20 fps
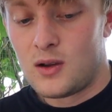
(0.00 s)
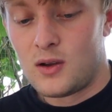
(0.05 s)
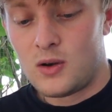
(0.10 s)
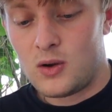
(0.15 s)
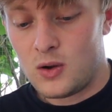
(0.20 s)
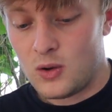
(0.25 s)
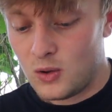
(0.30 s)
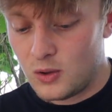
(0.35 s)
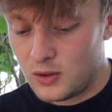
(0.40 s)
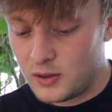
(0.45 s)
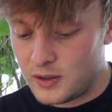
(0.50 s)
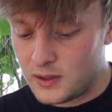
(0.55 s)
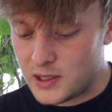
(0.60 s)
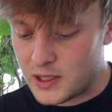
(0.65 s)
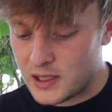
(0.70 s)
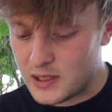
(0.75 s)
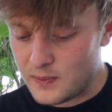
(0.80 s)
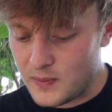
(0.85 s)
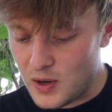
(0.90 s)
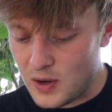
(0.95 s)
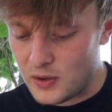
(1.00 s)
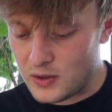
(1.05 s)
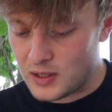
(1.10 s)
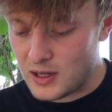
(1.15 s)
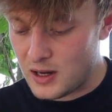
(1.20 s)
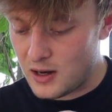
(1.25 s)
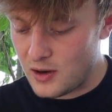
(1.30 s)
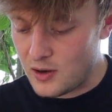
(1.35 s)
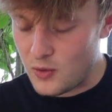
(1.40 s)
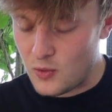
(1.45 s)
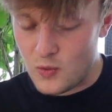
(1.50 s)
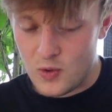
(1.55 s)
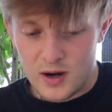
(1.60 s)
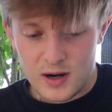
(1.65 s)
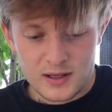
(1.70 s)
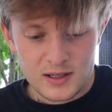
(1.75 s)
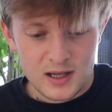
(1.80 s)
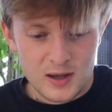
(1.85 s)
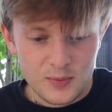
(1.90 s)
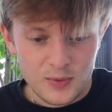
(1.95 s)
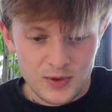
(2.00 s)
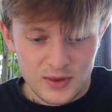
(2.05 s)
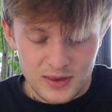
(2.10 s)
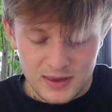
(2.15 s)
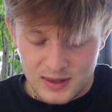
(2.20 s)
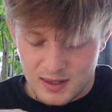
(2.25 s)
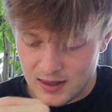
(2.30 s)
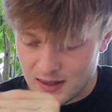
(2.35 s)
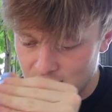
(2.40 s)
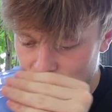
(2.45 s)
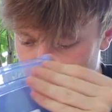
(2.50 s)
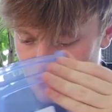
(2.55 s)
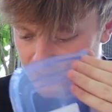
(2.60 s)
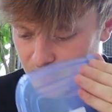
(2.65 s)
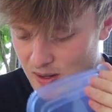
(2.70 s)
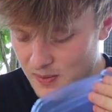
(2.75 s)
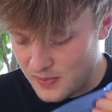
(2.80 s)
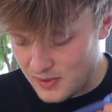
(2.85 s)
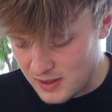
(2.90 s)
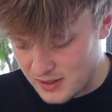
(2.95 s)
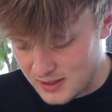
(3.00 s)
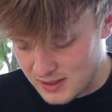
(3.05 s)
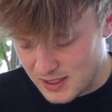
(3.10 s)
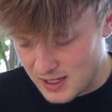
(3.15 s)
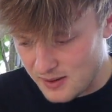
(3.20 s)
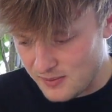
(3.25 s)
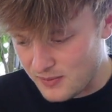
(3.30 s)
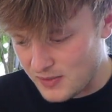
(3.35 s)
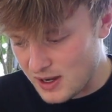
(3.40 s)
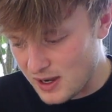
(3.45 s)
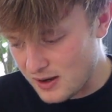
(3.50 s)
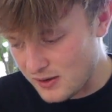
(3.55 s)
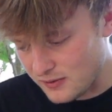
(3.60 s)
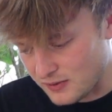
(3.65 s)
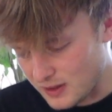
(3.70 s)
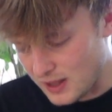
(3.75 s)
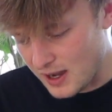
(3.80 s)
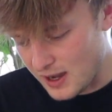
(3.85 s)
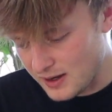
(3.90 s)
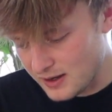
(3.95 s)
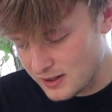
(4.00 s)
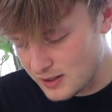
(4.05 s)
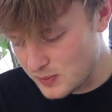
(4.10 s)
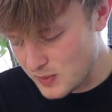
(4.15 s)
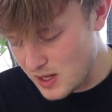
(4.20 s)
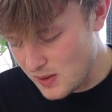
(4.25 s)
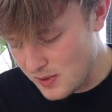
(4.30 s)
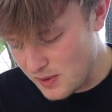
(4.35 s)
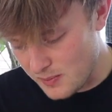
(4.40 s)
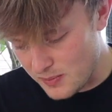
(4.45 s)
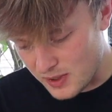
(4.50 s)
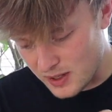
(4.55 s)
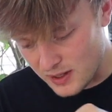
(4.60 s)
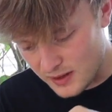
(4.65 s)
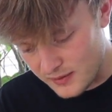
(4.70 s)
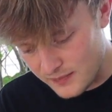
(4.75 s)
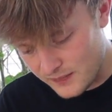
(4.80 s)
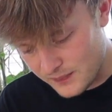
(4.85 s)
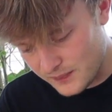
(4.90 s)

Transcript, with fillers: holy smokes. I don't know what is up with, this is, might be the same kind of lineage maybe, but